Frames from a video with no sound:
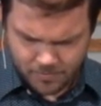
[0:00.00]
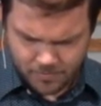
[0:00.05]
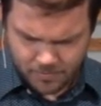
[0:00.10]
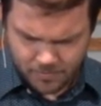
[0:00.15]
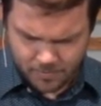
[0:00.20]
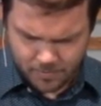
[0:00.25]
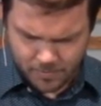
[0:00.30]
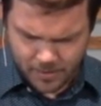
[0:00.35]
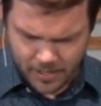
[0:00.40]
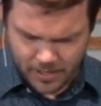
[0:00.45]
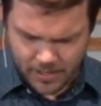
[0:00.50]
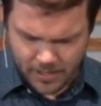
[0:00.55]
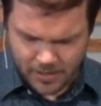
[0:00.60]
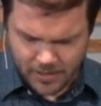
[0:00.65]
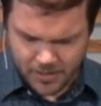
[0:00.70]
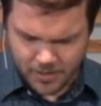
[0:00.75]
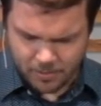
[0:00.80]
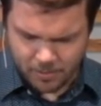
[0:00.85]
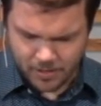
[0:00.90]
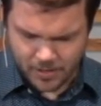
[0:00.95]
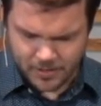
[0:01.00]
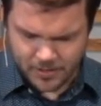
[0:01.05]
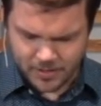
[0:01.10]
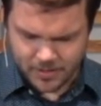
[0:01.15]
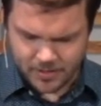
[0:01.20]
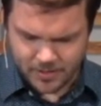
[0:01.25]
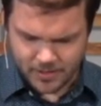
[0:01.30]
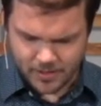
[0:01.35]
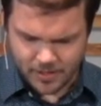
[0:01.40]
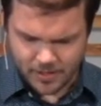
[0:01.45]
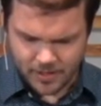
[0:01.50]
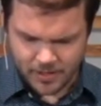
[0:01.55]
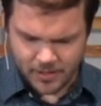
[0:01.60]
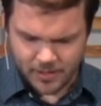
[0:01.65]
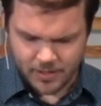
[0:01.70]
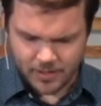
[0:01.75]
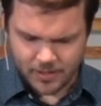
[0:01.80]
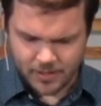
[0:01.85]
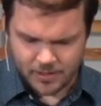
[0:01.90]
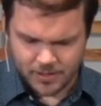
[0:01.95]
But I need your presence in
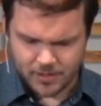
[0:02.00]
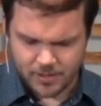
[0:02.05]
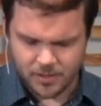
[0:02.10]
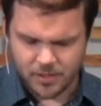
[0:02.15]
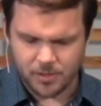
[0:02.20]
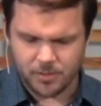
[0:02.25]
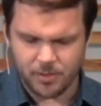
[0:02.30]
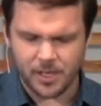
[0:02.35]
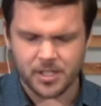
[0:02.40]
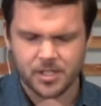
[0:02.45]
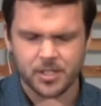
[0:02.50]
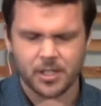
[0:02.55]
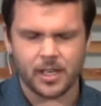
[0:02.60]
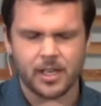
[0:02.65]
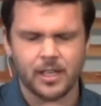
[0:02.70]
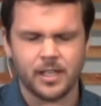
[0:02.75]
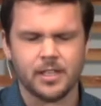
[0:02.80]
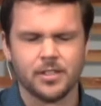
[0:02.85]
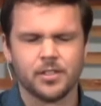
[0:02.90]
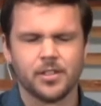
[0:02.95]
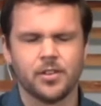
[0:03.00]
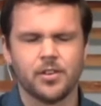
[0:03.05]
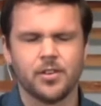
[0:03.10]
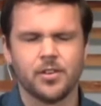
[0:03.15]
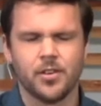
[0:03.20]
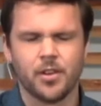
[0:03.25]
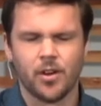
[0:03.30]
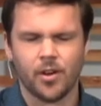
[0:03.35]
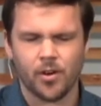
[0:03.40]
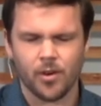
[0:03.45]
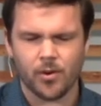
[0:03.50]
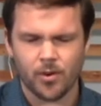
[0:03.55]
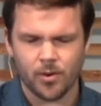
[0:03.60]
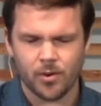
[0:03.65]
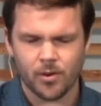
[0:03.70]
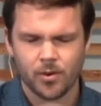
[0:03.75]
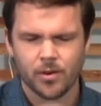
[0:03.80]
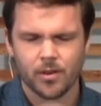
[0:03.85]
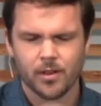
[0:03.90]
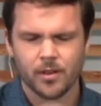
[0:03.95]
this situation. I need to know
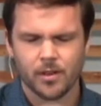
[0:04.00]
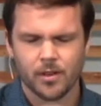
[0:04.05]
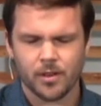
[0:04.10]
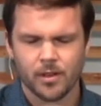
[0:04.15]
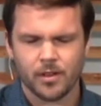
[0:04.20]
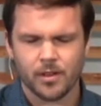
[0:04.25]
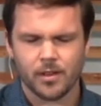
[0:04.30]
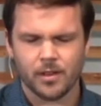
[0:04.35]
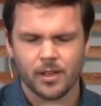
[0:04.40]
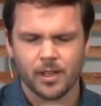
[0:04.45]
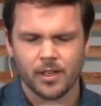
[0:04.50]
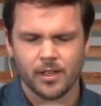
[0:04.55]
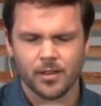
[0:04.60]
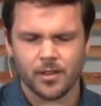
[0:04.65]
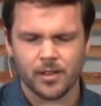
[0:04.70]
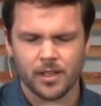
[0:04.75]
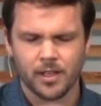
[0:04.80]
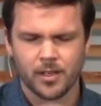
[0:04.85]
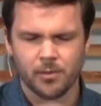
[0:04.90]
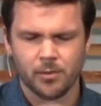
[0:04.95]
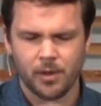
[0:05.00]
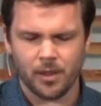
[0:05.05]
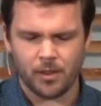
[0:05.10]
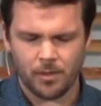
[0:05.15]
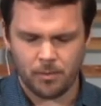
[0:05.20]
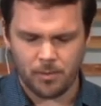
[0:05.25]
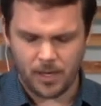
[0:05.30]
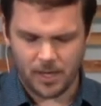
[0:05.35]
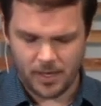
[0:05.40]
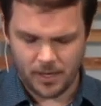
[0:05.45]
that you're here with me.